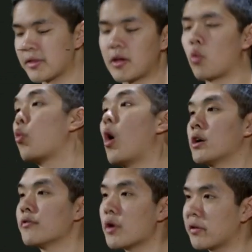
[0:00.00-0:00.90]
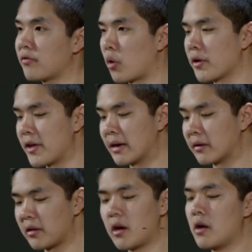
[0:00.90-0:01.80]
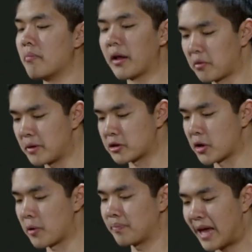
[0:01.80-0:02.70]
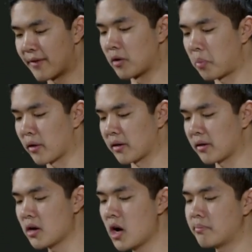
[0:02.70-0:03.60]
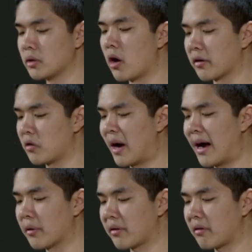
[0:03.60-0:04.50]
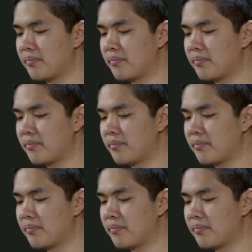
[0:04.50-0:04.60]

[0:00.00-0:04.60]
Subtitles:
that one of those 4 things must be true. Every person belongs to a house.